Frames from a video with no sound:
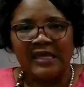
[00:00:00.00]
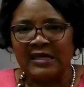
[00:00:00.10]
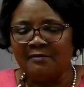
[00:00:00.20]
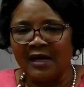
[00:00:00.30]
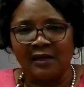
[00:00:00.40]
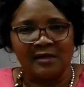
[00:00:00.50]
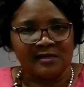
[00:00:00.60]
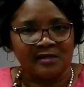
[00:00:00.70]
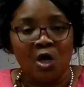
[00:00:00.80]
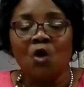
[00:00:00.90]
email
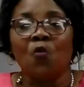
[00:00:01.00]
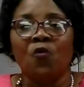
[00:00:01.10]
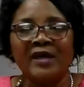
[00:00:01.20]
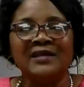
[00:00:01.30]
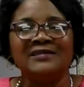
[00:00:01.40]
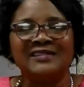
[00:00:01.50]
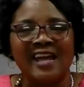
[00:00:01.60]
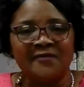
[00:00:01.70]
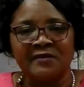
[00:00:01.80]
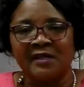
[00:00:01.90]
us. We
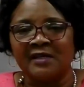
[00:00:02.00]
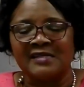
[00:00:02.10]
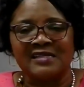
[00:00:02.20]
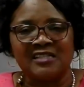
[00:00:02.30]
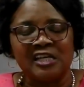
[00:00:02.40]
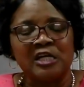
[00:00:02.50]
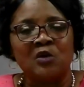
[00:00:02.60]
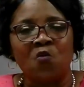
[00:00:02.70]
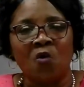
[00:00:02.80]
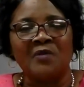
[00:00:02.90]
definitely
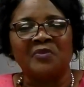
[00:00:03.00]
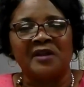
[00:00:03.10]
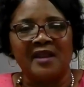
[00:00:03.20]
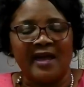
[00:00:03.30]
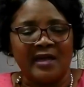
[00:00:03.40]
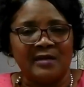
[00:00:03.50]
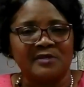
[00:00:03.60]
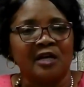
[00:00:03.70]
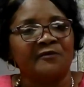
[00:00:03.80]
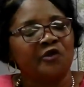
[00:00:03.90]
still want the
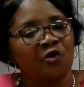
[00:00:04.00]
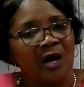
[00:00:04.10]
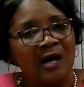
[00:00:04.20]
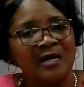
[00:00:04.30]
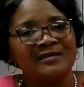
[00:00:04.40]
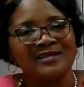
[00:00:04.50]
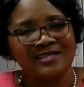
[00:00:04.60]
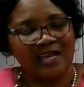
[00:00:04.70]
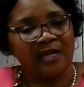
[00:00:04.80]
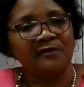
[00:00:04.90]
names of your
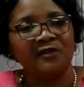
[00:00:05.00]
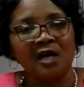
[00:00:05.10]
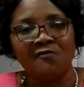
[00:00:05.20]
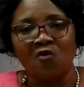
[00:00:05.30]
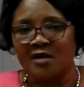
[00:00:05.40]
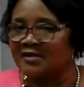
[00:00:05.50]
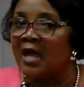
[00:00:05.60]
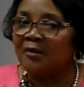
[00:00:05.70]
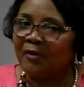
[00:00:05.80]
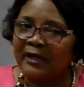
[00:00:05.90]
unsaved loved ones.
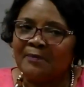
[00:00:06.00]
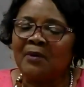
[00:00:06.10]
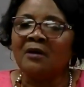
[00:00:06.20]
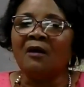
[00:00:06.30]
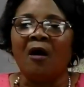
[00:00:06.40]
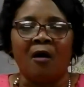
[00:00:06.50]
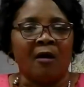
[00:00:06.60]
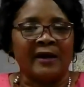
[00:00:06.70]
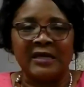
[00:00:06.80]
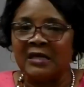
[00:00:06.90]
People
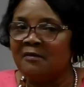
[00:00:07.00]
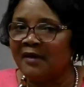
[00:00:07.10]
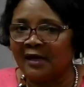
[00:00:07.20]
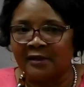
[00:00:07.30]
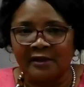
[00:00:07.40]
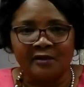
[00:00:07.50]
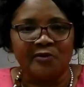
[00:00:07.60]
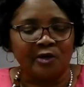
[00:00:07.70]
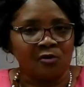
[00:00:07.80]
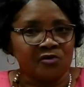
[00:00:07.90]
are
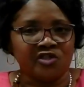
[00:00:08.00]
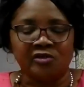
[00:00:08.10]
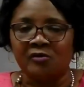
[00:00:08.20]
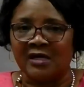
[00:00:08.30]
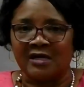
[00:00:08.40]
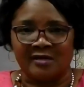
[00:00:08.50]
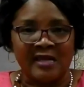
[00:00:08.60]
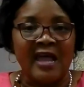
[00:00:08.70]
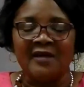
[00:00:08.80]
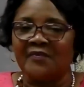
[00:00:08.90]
emailing those to us.
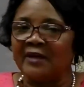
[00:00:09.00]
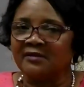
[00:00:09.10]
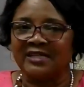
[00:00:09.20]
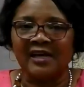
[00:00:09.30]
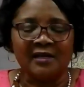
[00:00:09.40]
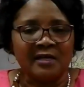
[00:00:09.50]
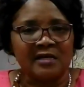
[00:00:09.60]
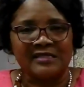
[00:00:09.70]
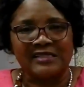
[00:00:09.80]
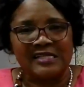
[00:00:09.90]
They are telling
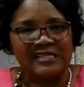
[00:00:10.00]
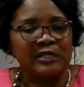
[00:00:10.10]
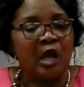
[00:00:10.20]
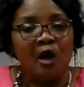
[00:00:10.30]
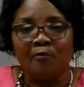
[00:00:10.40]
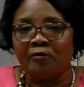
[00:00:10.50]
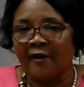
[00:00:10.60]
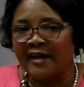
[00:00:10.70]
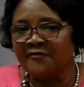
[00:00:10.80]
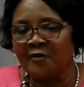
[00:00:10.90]
us, listen,
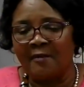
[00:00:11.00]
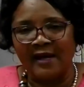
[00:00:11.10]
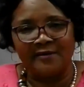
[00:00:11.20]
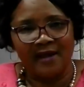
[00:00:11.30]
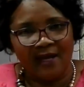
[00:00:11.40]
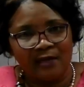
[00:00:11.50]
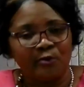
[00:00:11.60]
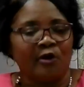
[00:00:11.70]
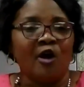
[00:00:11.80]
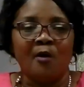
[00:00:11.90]
pray for my
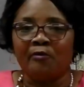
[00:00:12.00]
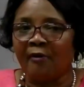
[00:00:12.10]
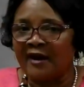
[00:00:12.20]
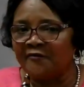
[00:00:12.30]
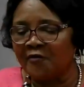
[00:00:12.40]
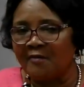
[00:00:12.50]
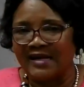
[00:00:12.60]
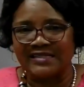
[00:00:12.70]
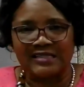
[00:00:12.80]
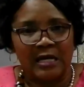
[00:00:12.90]
neighbor, pray for
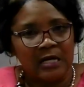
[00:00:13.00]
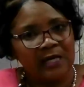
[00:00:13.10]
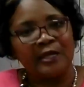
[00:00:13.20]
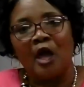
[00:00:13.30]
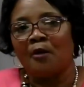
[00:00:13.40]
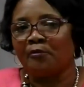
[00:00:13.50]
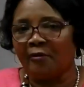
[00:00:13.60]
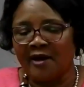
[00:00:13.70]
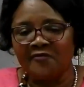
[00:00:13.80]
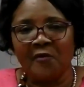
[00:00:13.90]
my son,
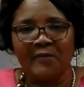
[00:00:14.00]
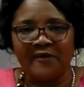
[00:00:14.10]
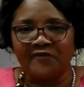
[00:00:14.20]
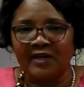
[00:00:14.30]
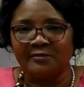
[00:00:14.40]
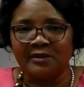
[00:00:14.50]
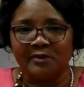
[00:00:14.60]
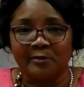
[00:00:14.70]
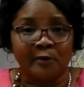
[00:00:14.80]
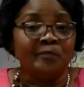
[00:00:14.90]
pray for my family
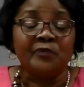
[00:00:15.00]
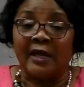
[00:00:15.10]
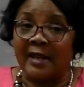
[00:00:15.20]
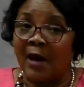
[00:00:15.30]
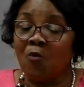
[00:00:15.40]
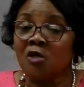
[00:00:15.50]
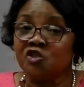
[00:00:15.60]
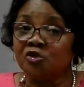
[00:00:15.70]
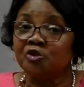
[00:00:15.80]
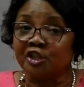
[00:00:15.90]
member. And I
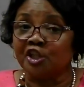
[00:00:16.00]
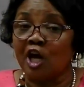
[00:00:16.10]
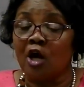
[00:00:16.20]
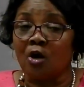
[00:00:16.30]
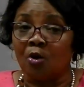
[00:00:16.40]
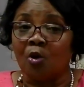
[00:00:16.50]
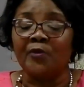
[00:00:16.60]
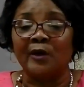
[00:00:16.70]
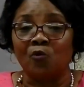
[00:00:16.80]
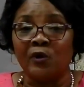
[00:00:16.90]
want you to know know
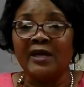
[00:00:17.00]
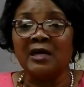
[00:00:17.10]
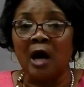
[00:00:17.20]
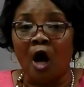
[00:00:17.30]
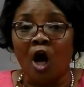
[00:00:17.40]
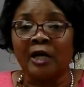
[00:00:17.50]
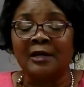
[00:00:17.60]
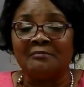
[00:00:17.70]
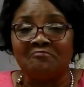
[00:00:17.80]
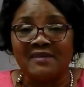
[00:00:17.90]
that we are
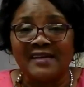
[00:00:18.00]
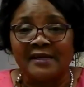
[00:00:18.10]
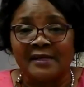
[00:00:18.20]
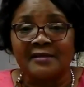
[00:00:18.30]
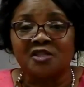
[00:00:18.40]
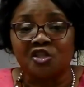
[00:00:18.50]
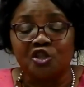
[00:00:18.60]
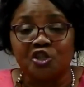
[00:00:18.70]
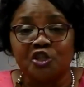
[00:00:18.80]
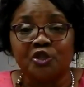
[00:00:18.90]
committed to
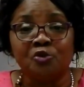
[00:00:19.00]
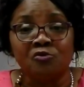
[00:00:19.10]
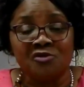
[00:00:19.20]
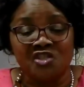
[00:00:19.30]
do